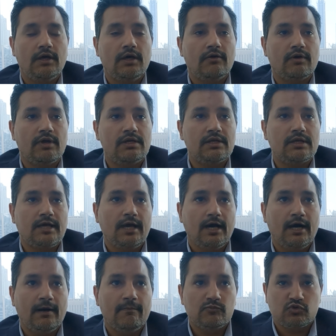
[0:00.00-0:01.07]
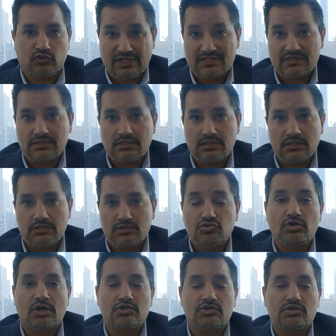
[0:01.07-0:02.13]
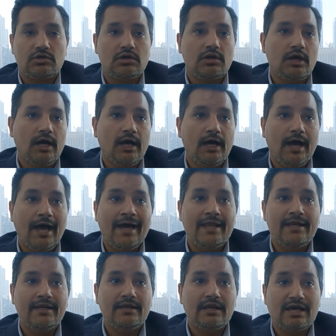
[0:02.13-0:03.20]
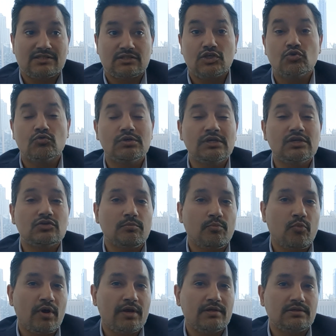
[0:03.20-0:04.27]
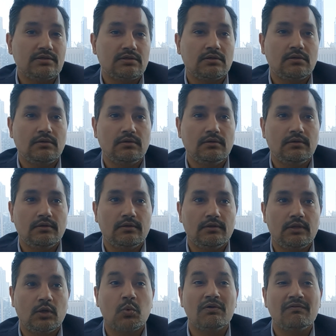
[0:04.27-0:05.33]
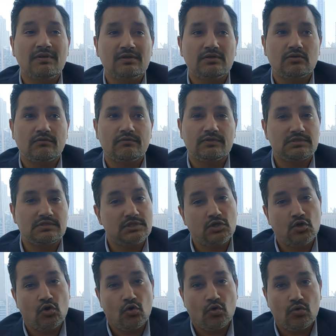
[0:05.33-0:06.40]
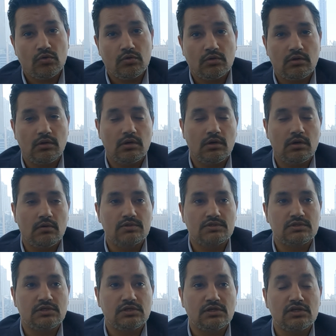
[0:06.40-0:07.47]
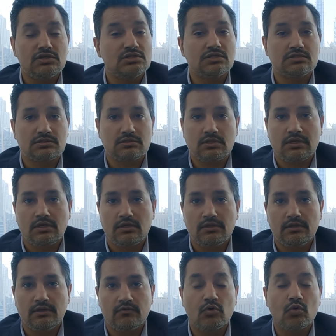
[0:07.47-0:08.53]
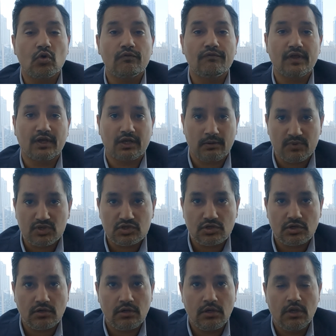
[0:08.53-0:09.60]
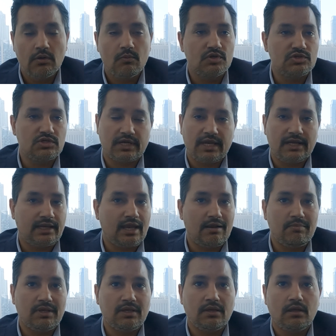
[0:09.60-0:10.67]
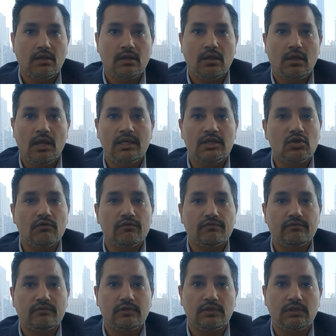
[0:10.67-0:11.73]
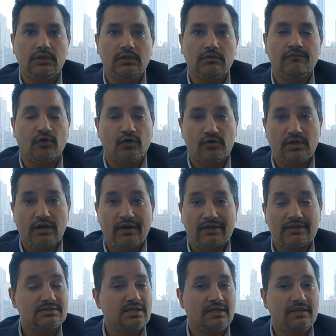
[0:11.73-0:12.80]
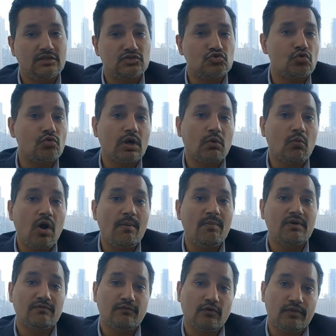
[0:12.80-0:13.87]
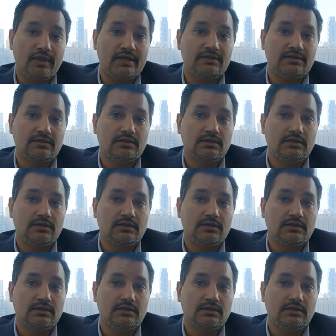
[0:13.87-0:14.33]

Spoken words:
right? So that's the structure. And lastly, you need to appoint the equivalent of a COO, which in Indonesia is the role of the commissioner, which again can be any of the foreign directors, and there's no requirement for that